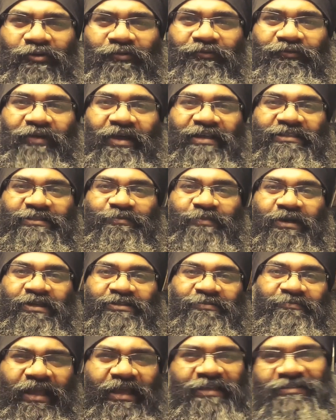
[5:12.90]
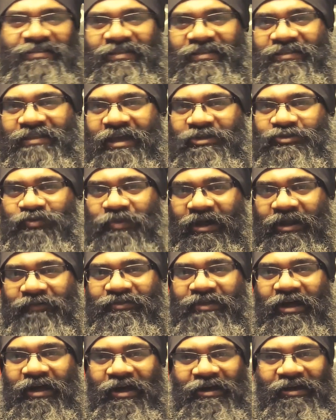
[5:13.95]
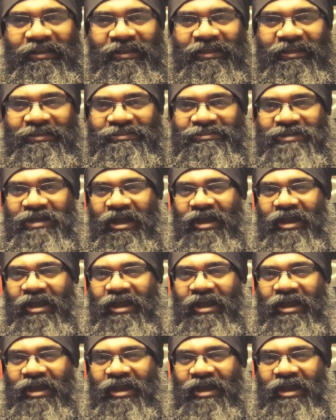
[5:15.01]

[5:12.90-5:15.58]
offense, but isn't that one of the ugliest